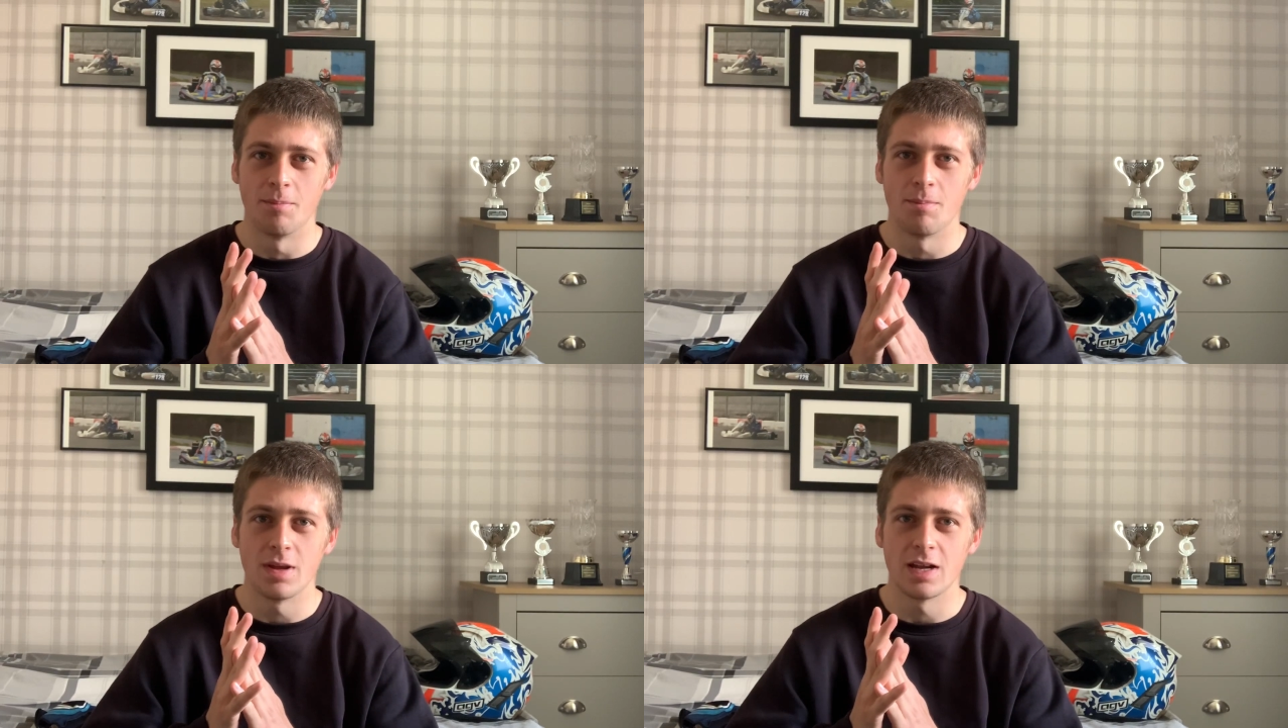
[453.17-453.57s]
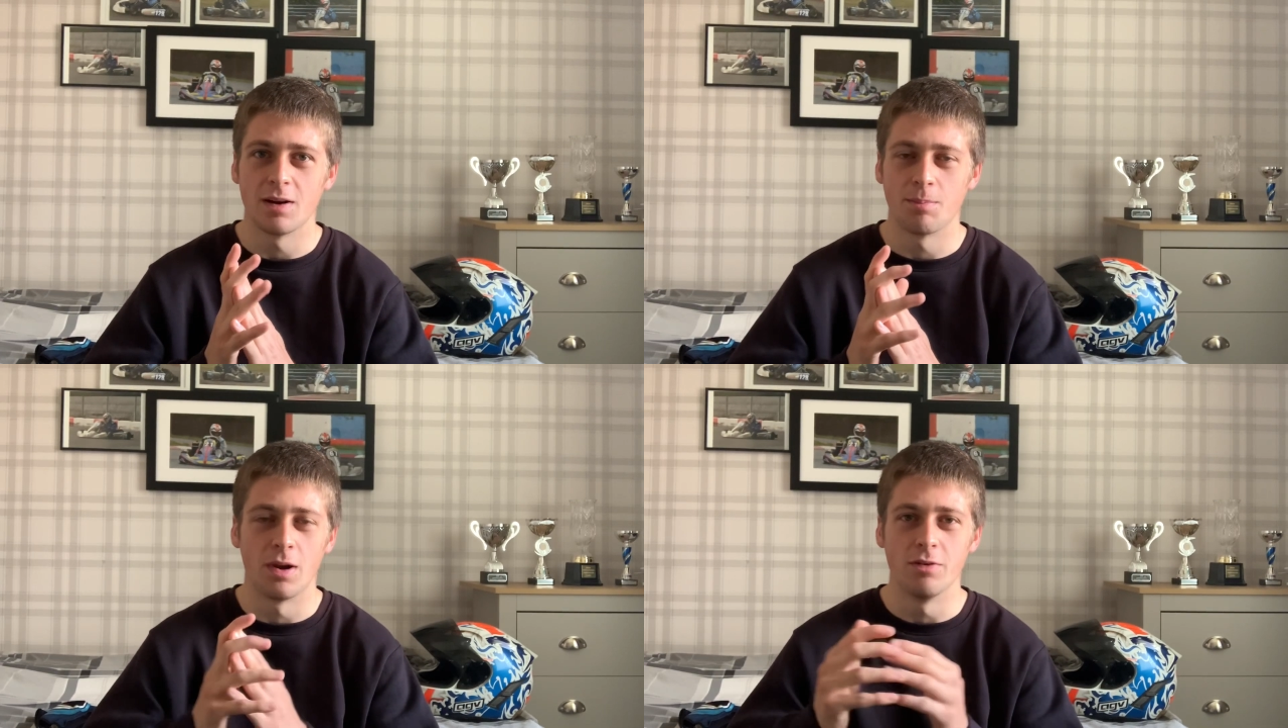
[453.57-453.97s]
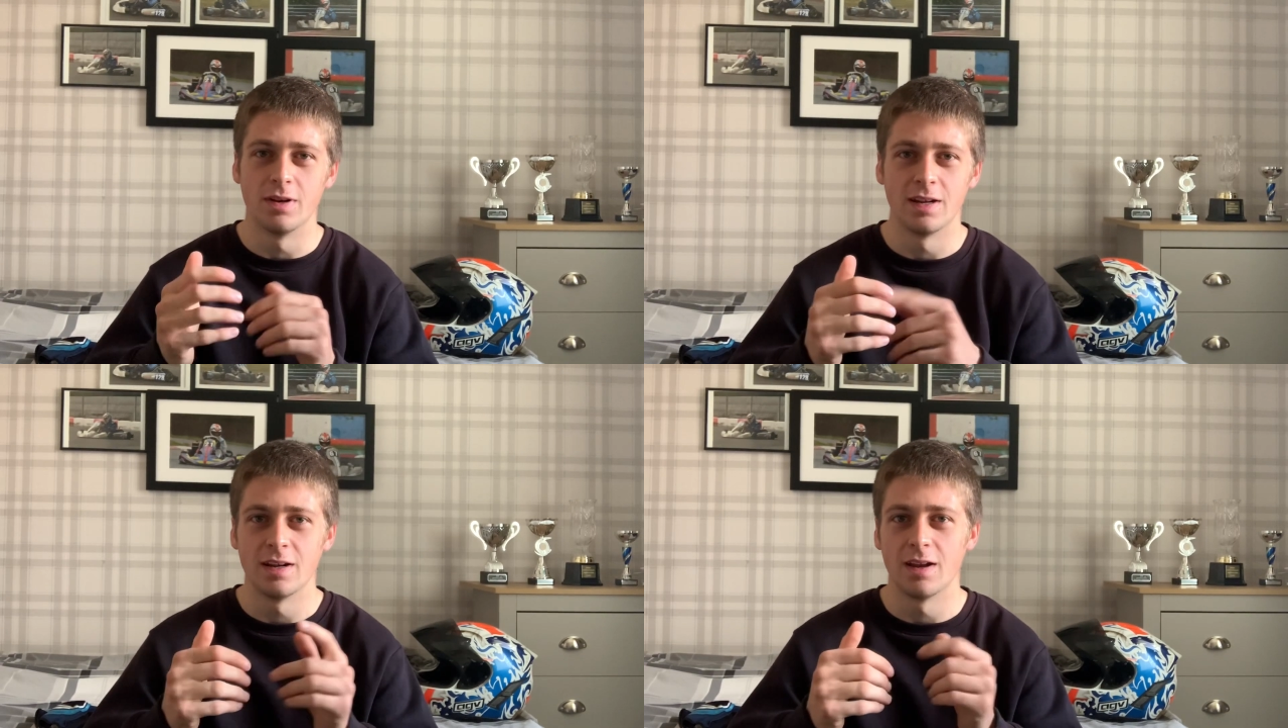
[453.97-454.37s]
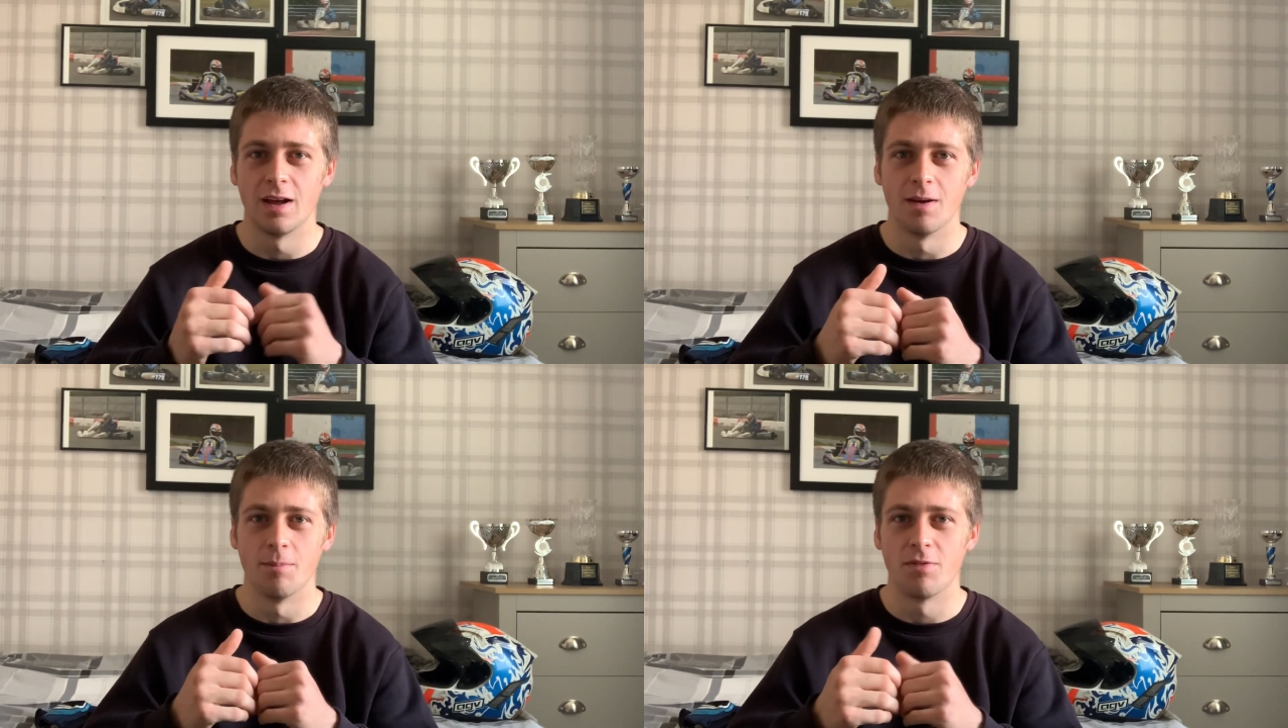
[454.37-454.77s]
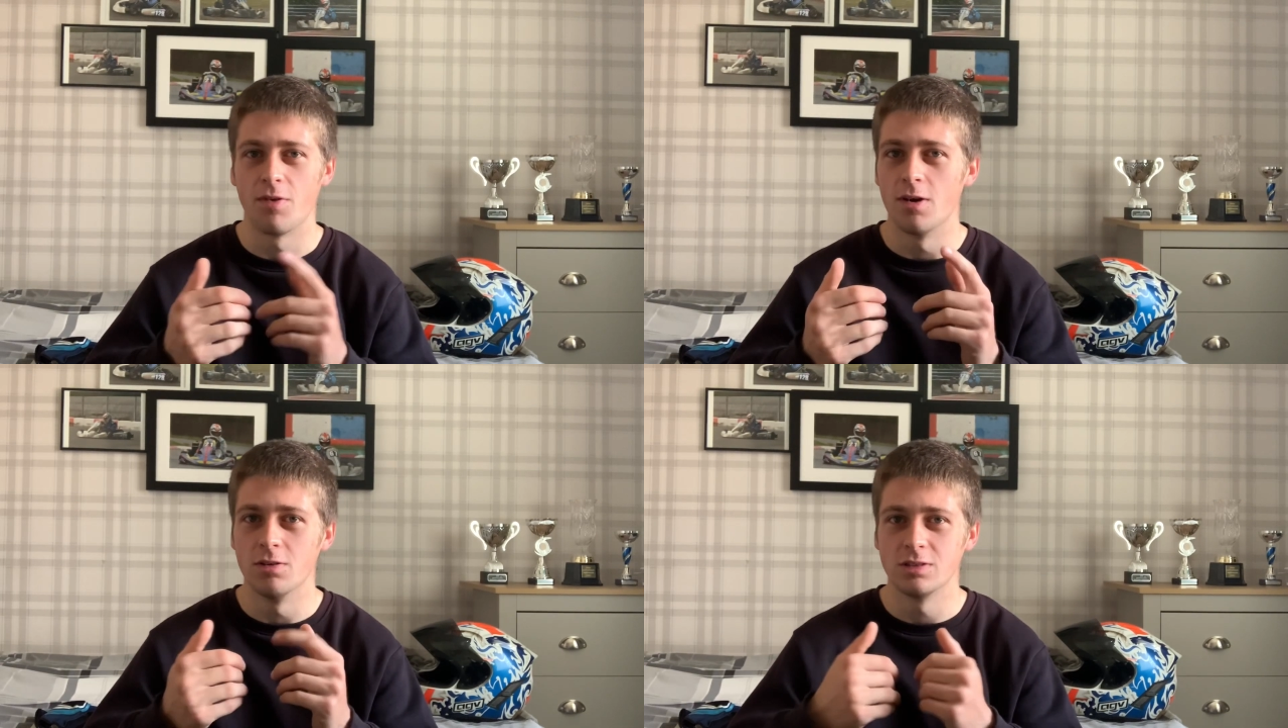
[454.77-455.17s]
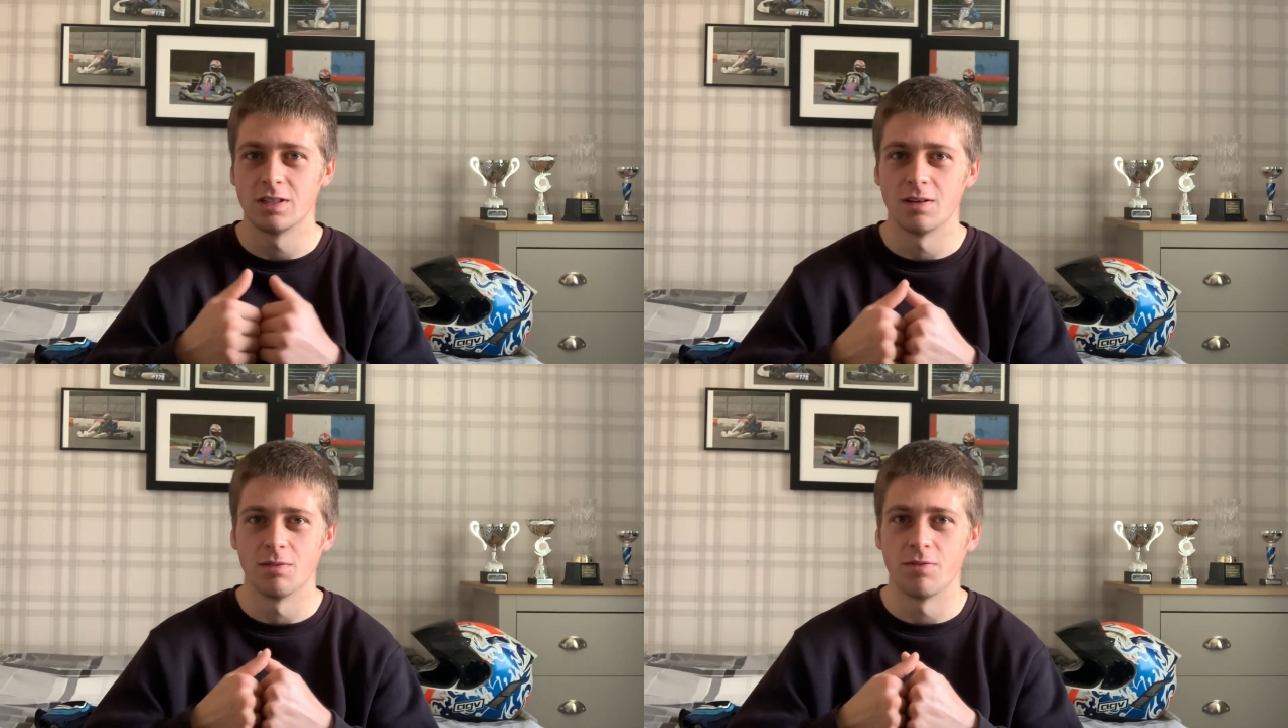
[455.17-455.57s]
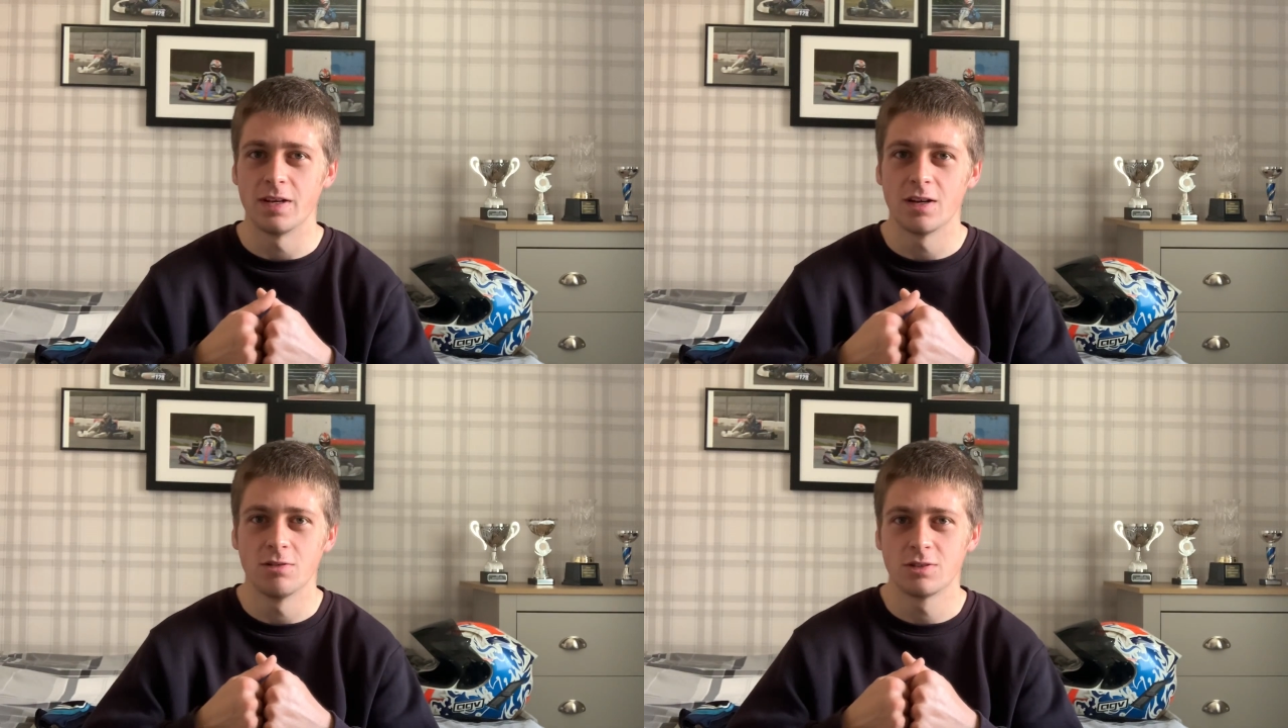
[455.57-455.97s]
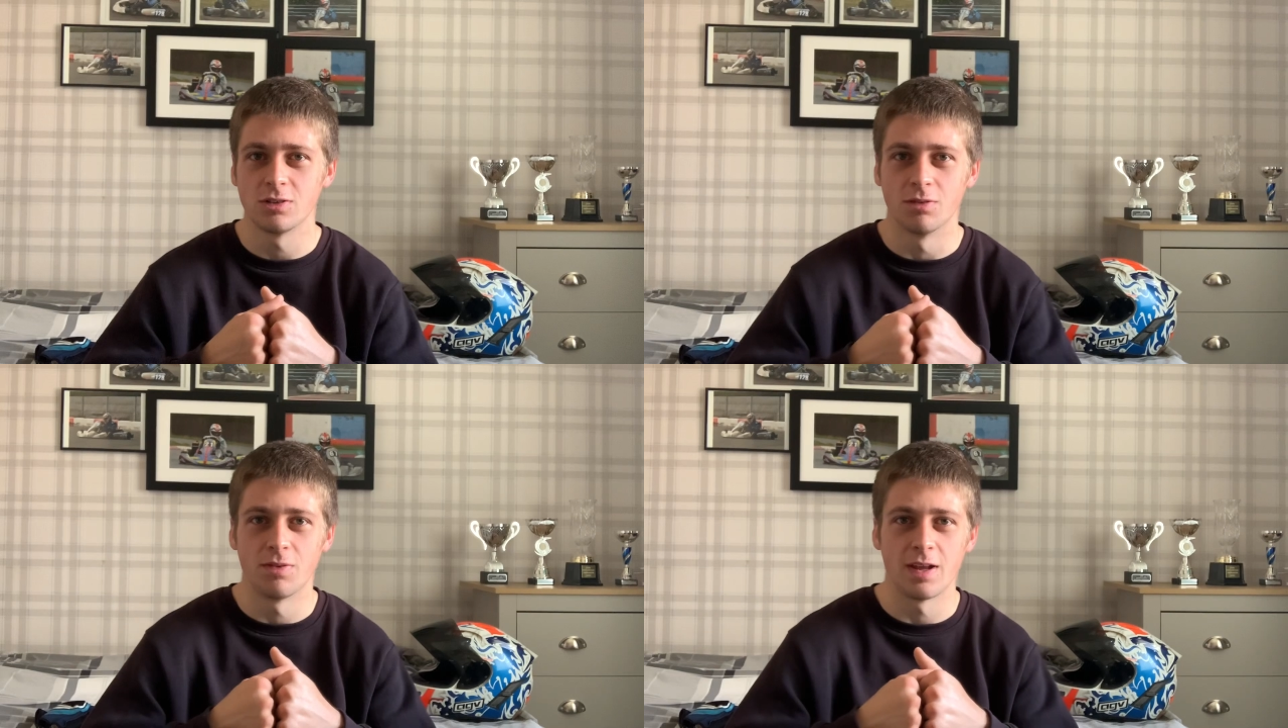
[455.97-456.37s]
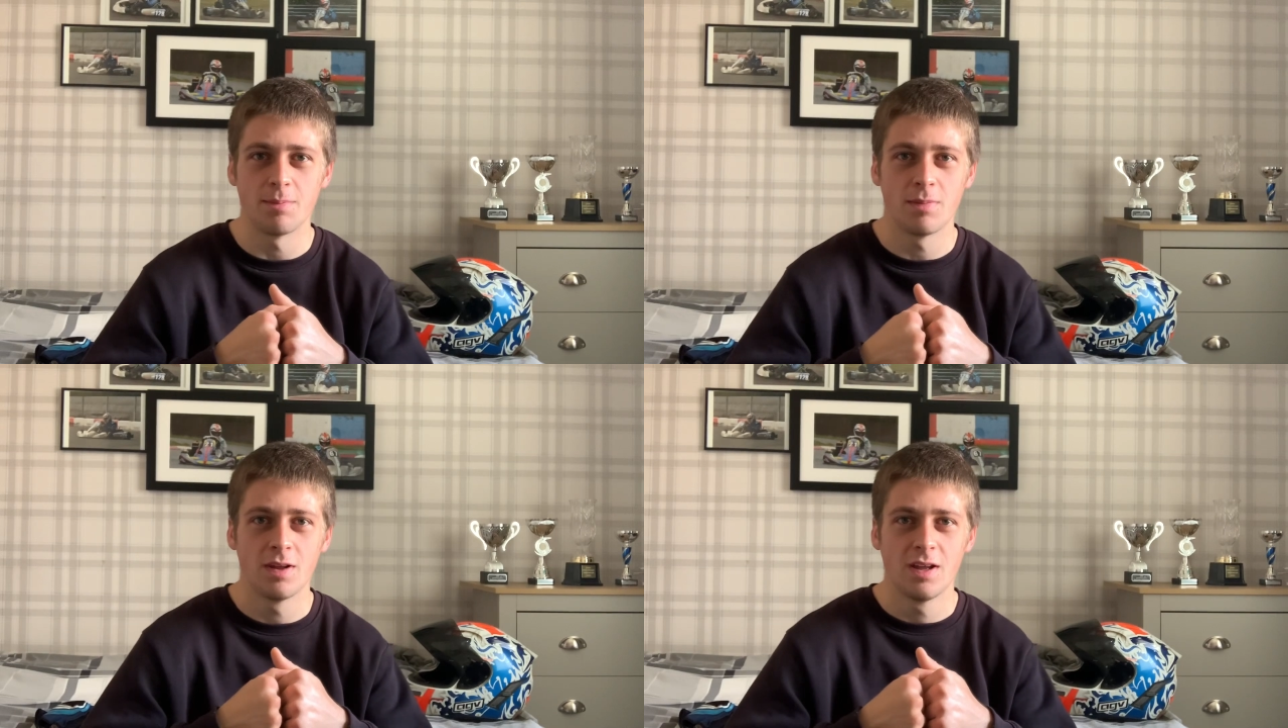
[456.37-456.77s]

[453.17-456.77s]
me uploading photos and videos of him,